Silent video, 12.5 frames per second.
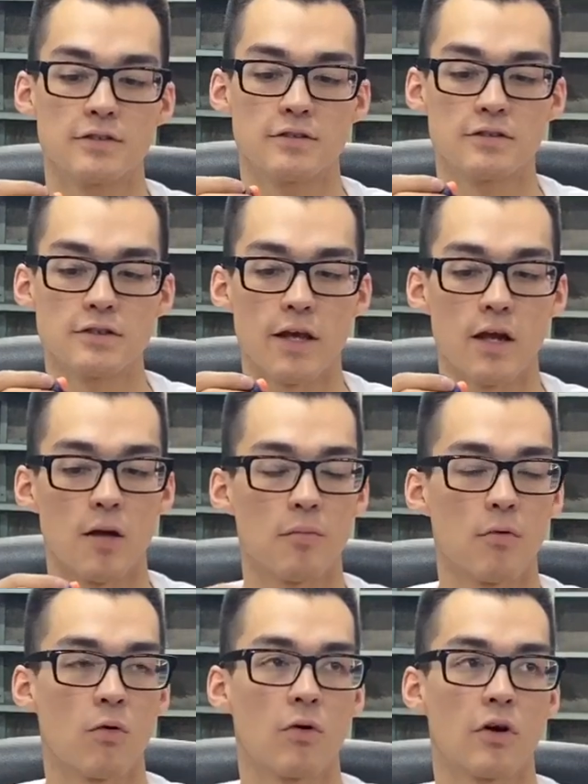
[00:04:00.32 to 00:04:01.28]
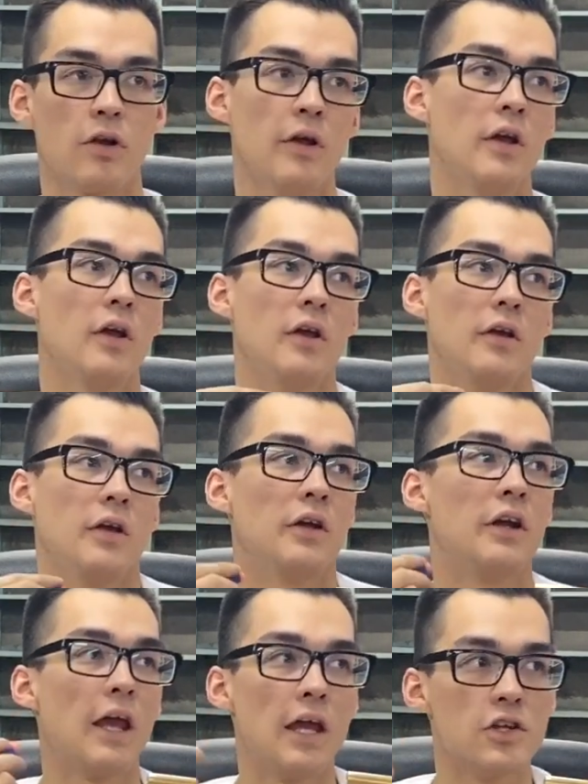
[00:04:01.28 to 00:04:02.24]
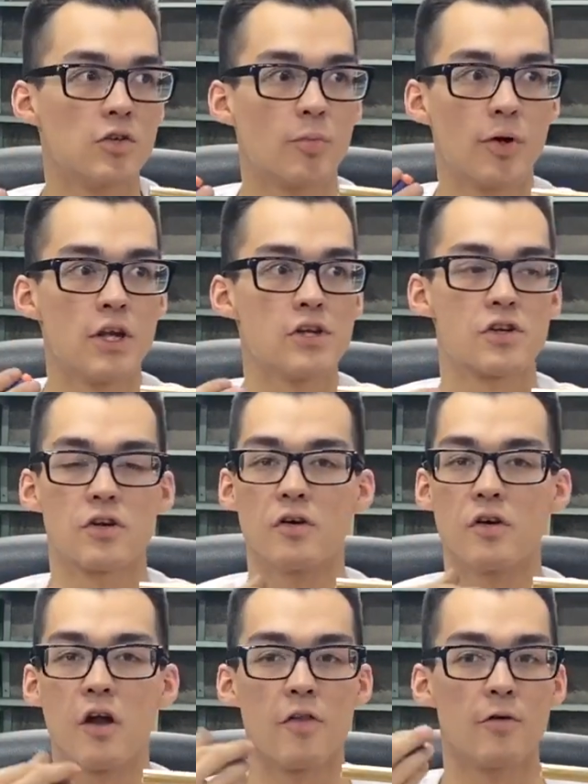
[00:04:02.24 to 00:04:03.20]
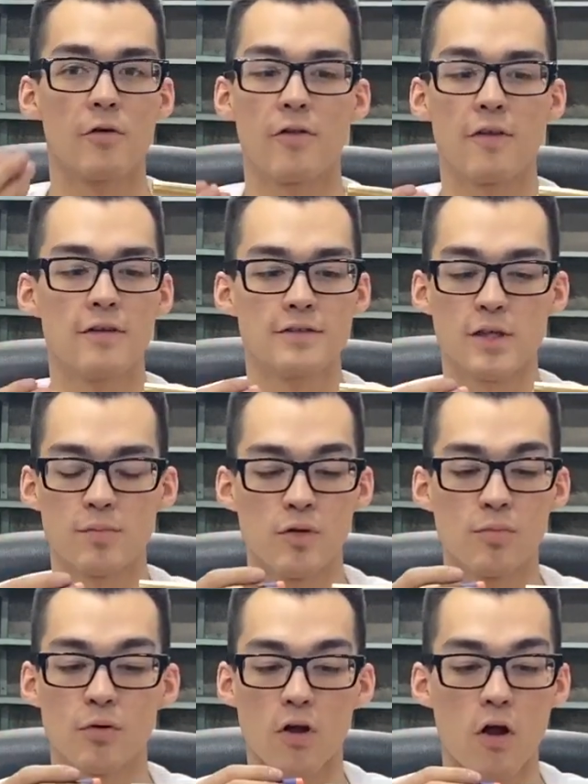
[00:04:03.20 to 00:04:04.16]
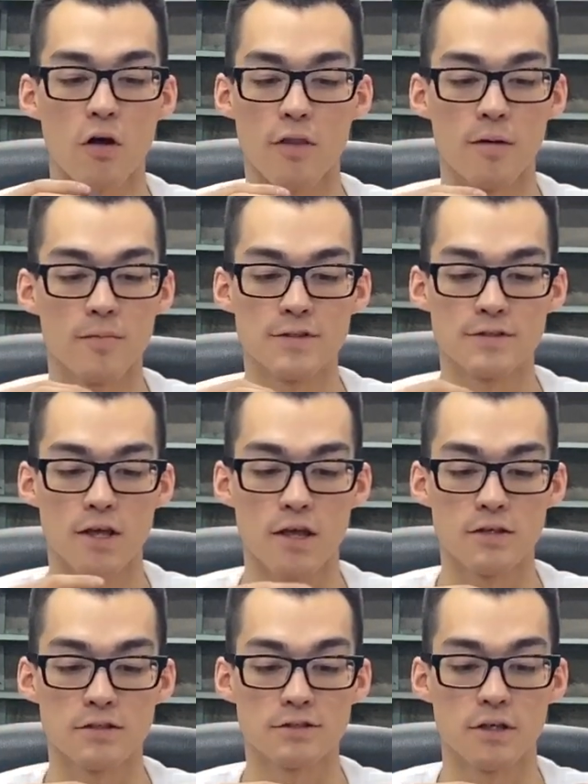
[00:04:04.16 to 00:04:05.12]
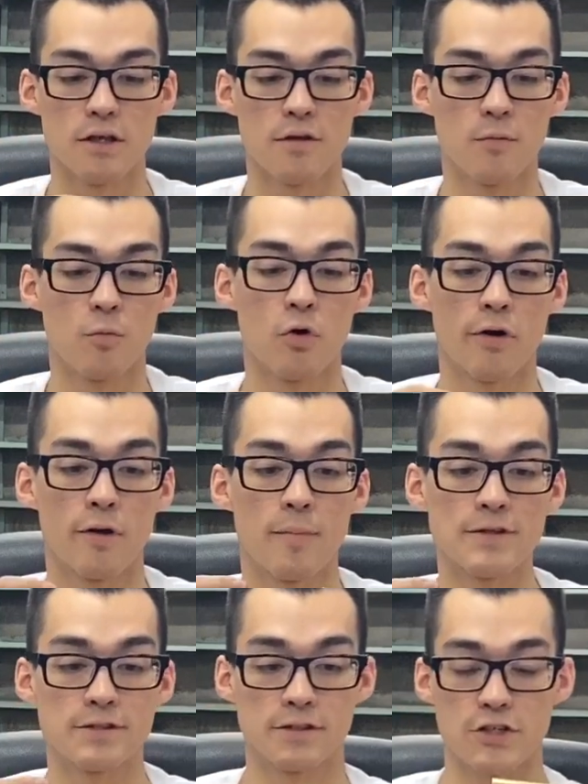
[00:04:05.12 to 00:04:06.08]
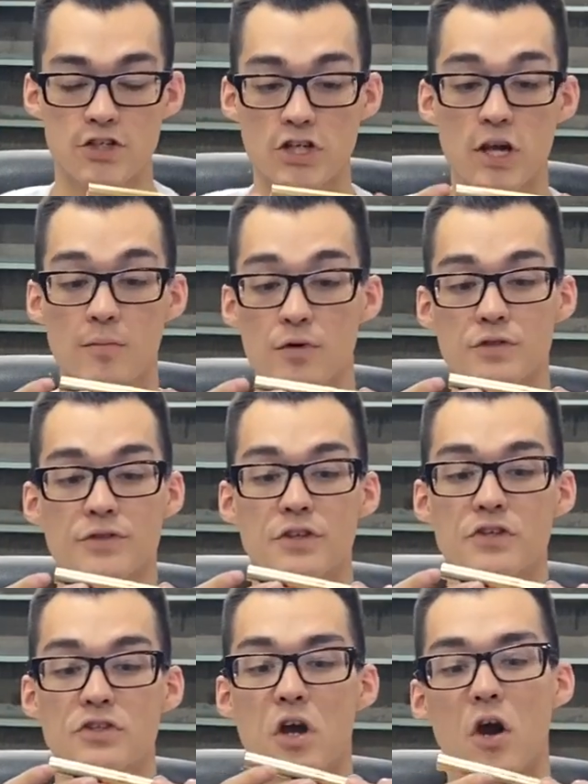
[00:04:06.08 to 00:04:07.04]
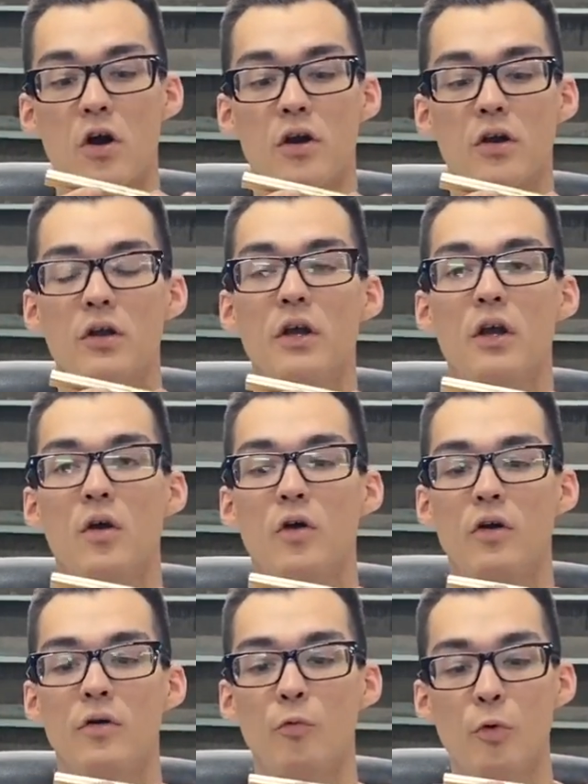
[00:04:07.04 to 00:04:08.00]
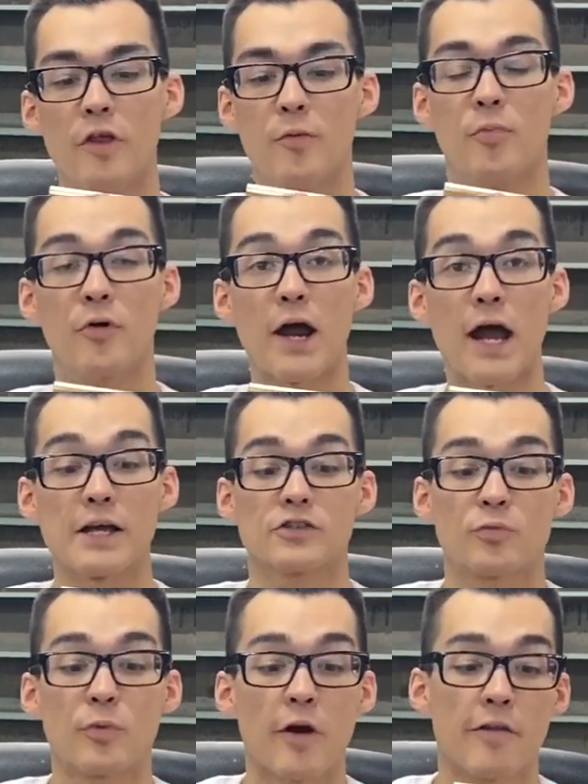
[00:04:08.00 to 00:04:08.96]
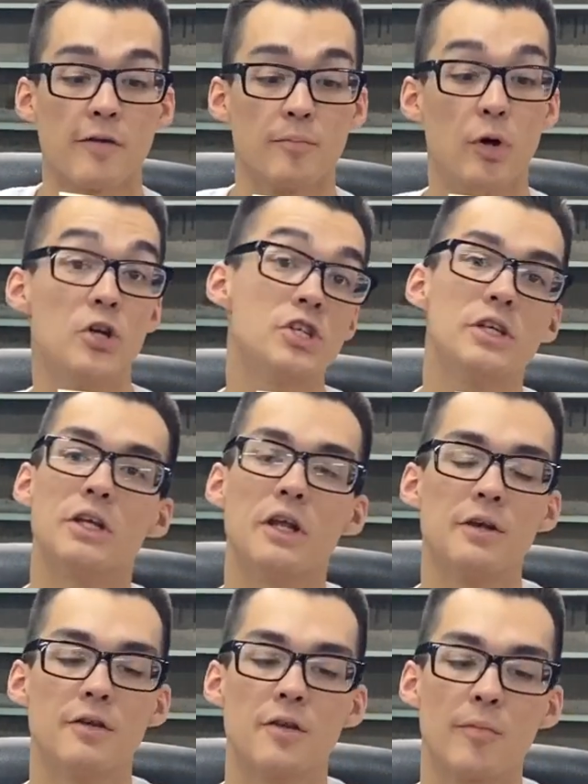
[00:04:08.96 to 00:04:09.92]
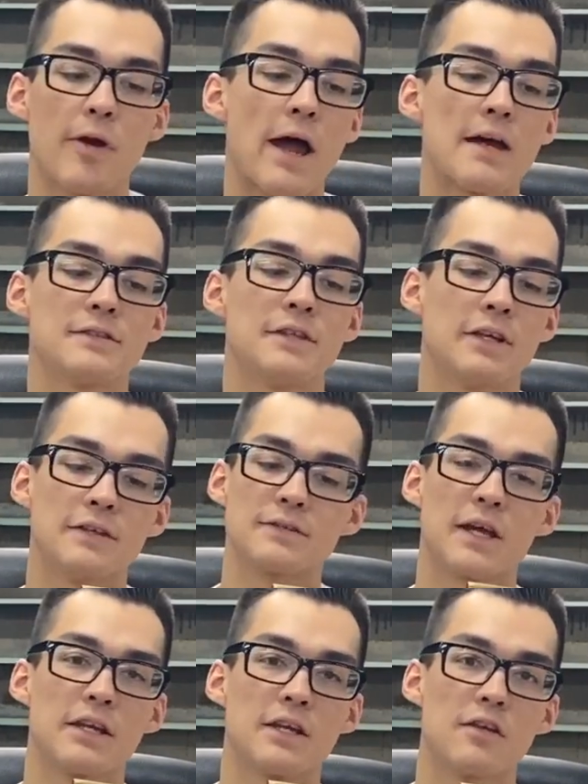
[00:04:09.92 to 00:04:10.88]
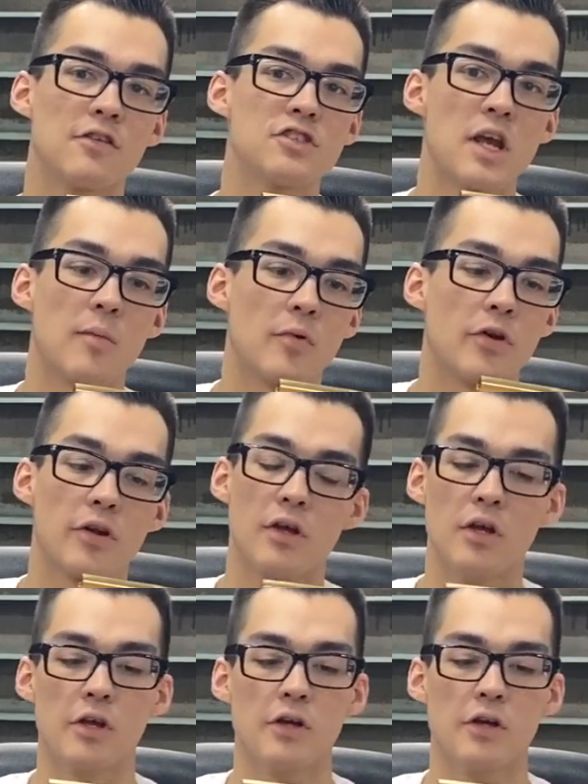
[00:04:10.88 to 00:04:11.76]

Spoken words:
setup or an angel breech or other things that people call them these days, where it basically chambers the dart with brass rather than pushing it into the brass. It gets kind of chambered.